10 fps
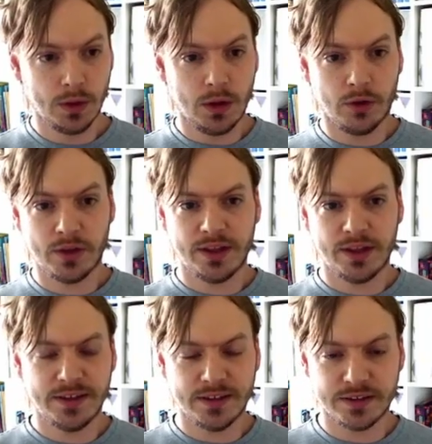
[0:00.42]
Okay, yeah,
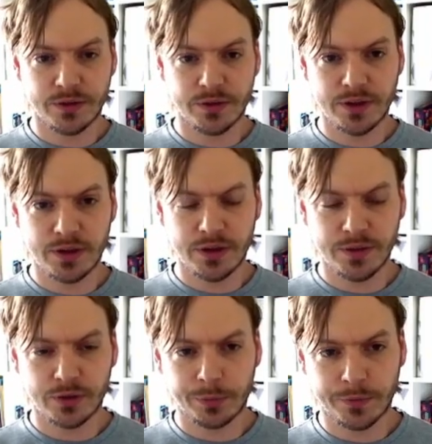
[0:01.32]
10. So
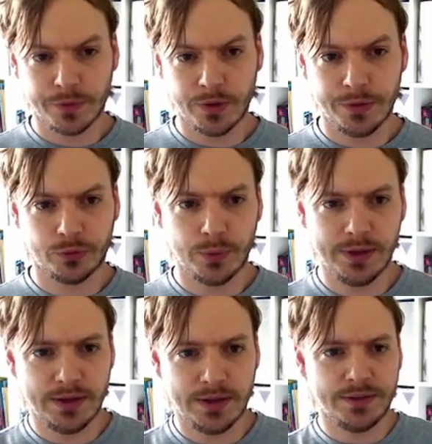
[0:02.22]
the topic for this
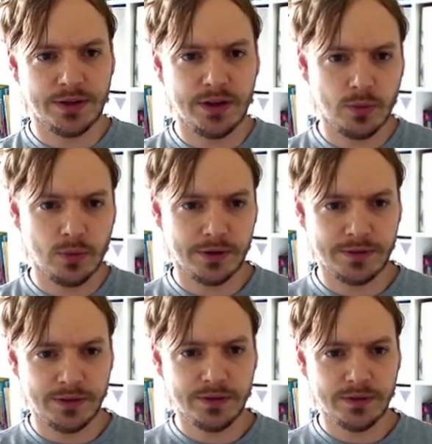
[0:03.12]
week is
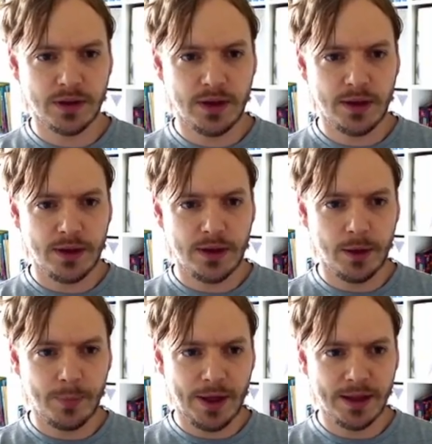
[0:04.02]
inequalities.
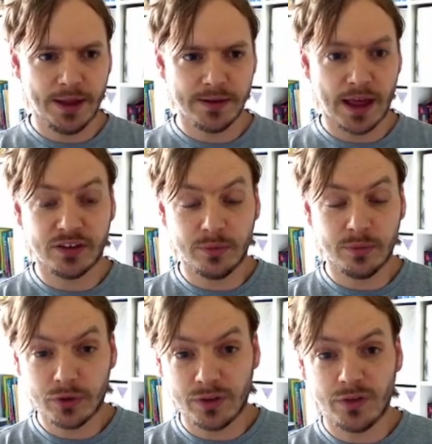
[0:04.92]
And actually,
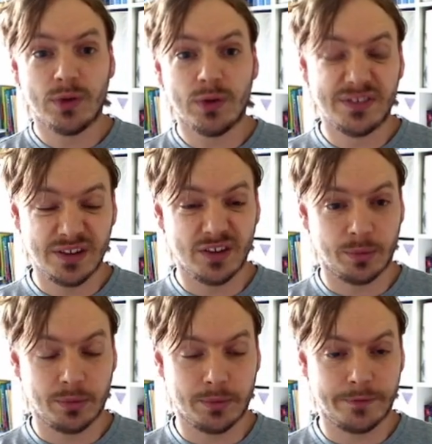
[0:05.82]
most of you will have seen this
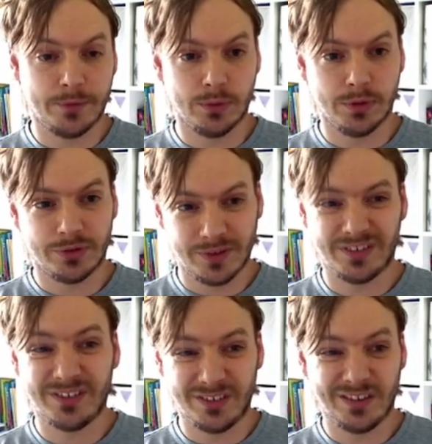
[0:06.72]
topic before, so
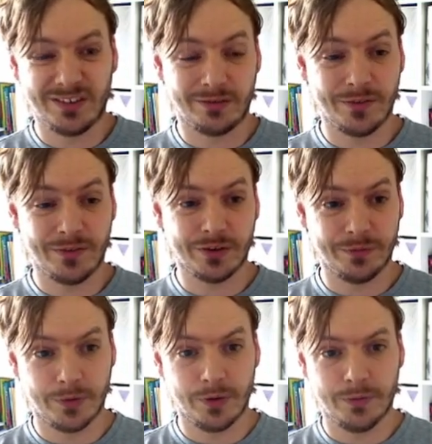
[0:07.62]
this is revision
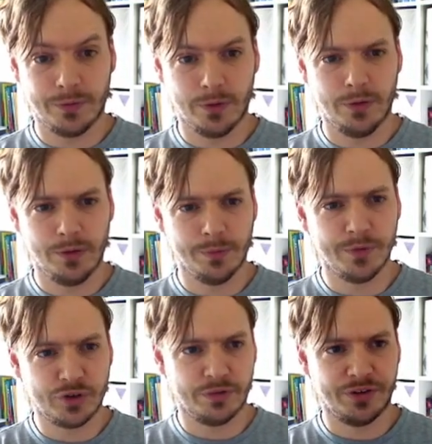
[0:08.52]
for the
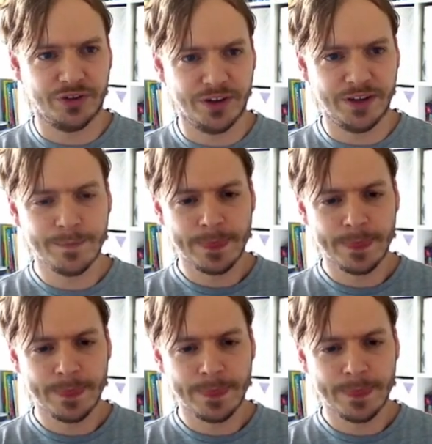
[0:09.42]
majority.